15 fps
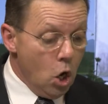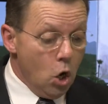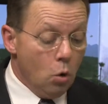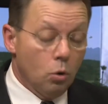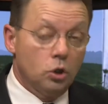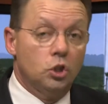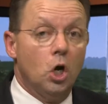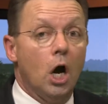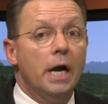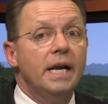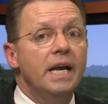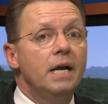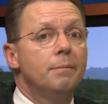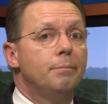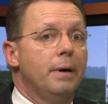We're
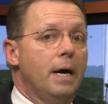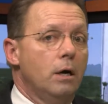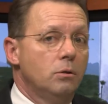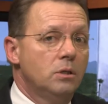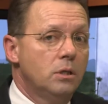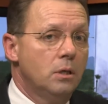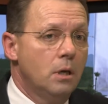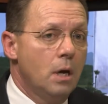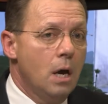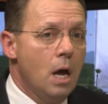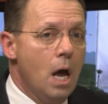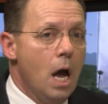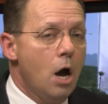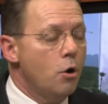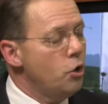talking about
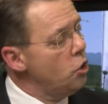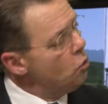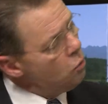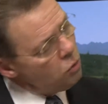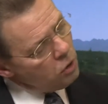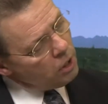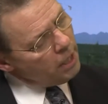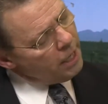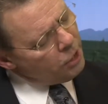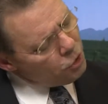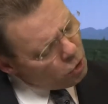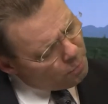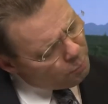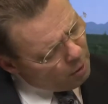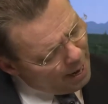how you, in
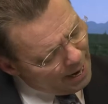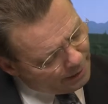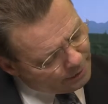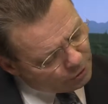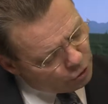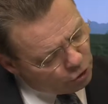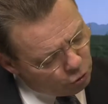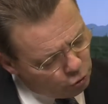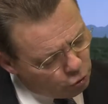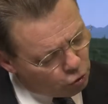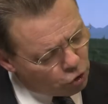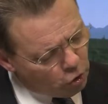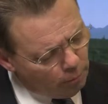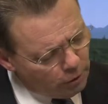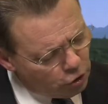your practice, you do
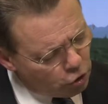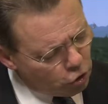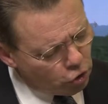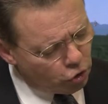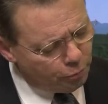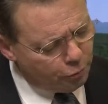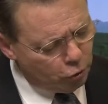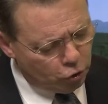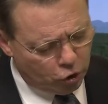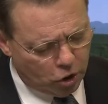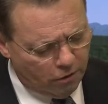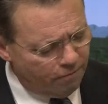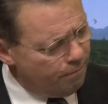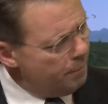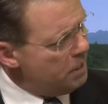so much distribution
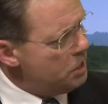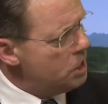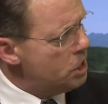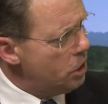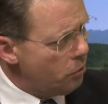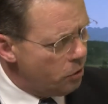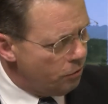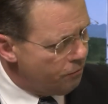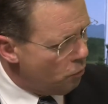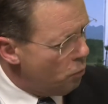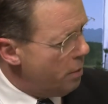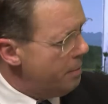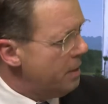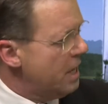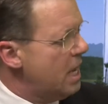of material for
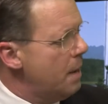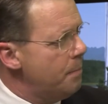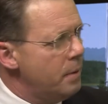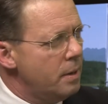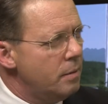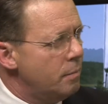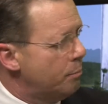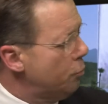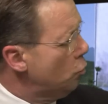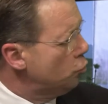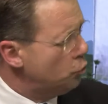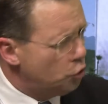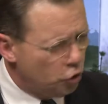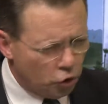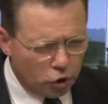women, keeping
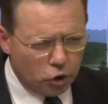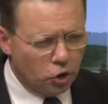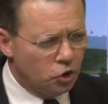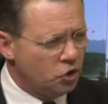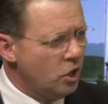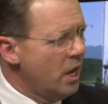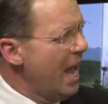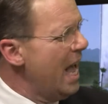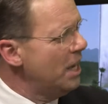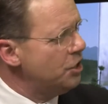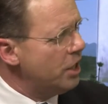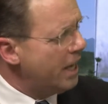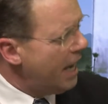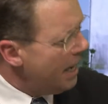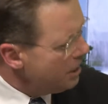brochures,
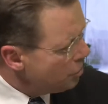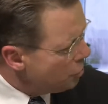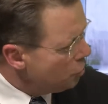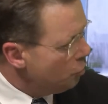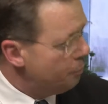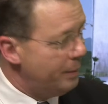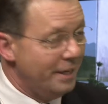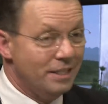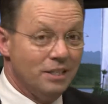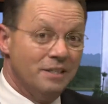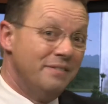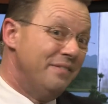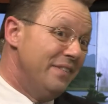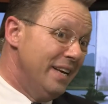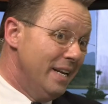educational
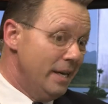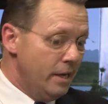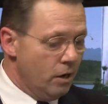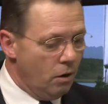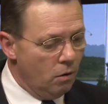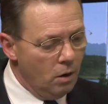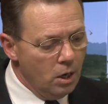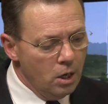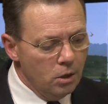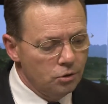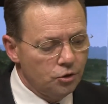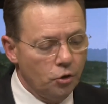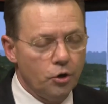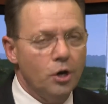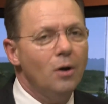pieces, video.
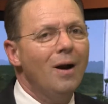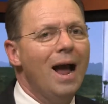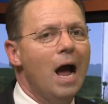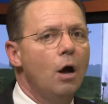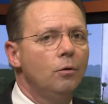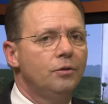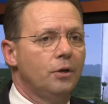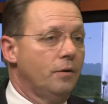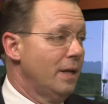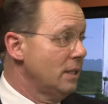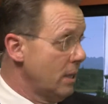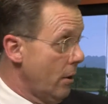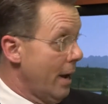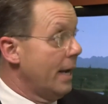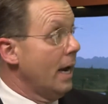So you're out there.
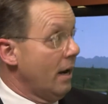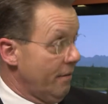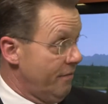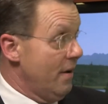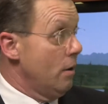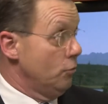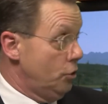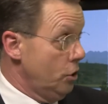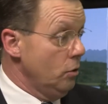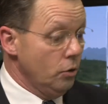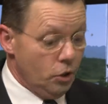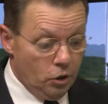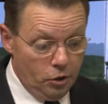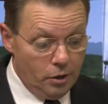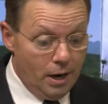That's how I kind of found you.
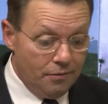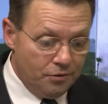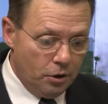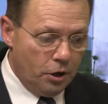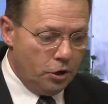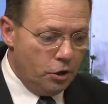You know, you're out yeah. there on